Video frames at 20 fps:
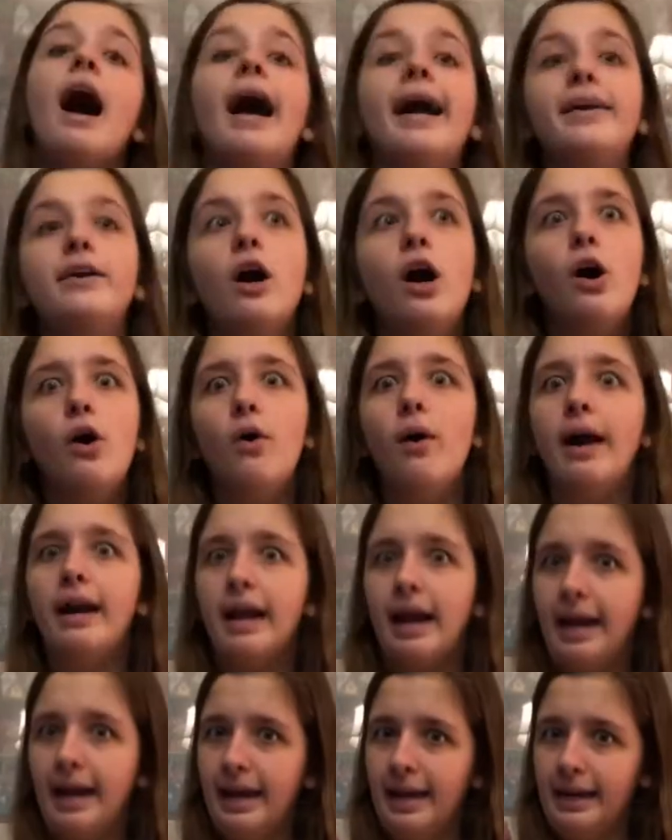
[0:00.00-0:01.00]
I know,
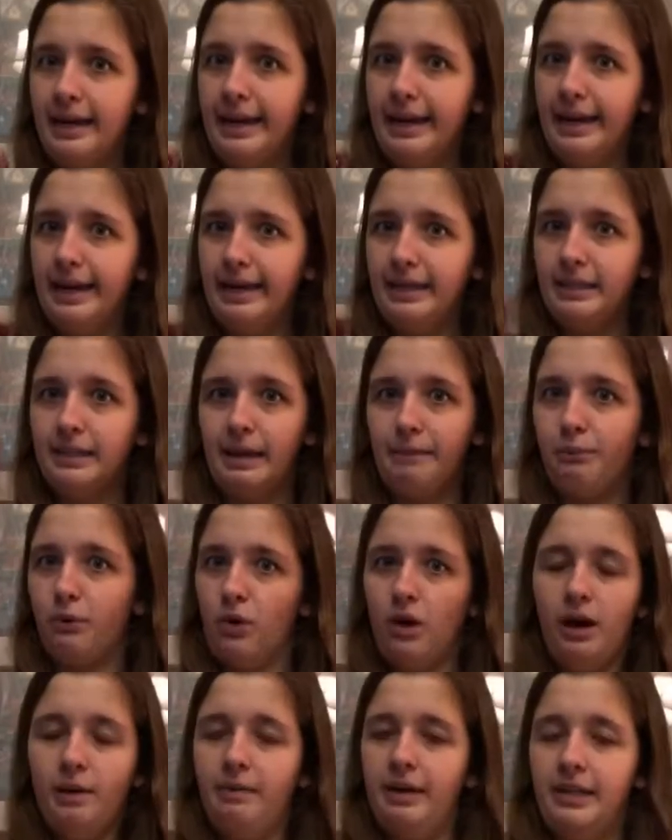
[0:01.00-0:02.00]
and I it is, I
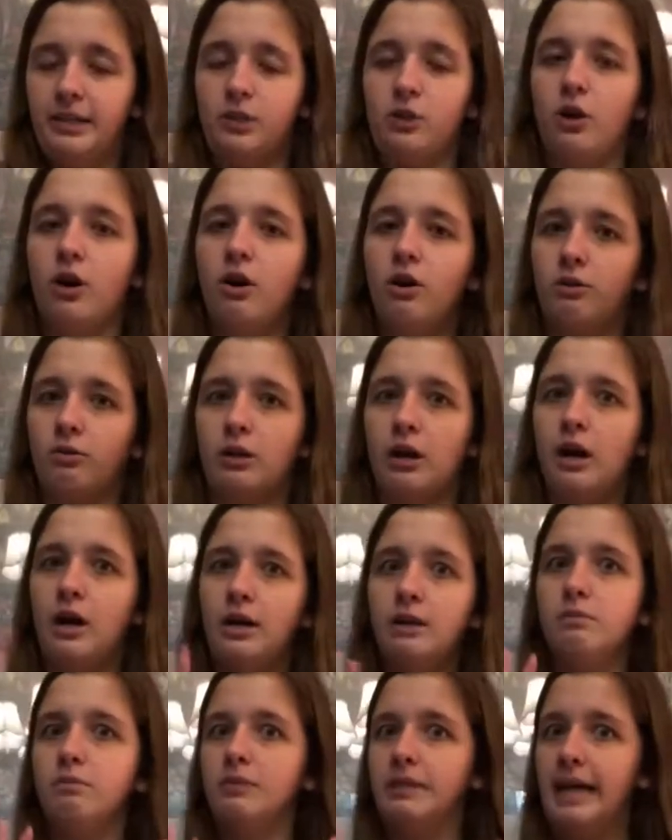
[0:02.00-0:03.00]
promise. Girl,
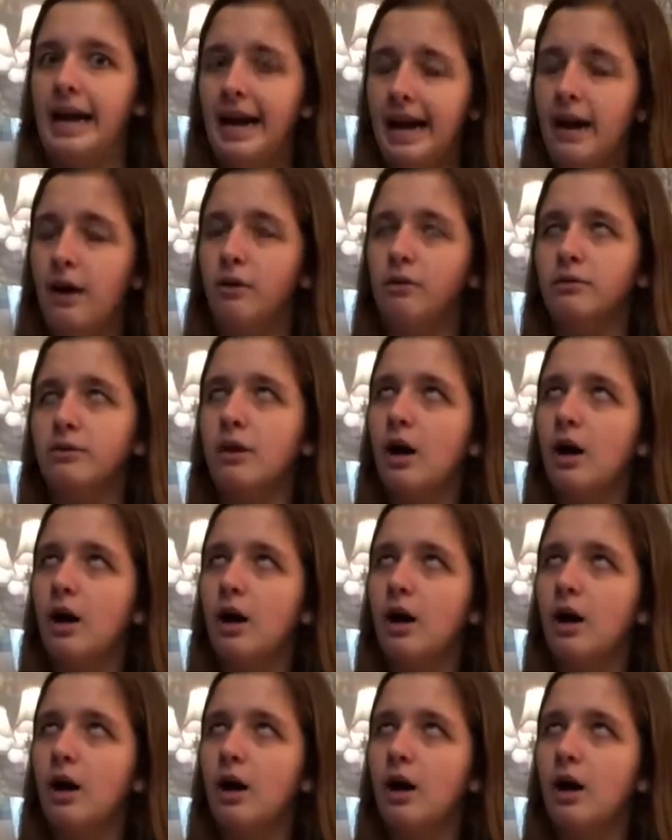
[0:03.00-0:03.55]
calm down.